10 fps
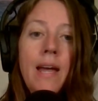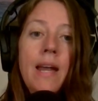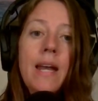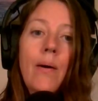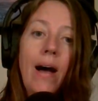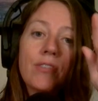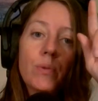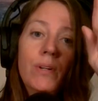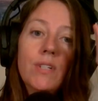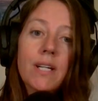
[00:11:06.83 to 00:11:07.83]
Now, after
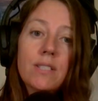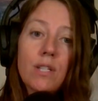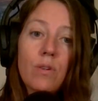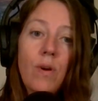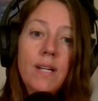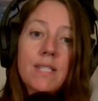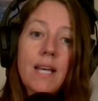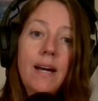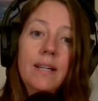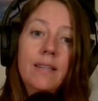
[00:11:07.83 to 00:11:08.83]
we've done it to the right
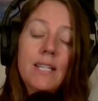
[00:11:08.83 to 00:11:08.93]
side,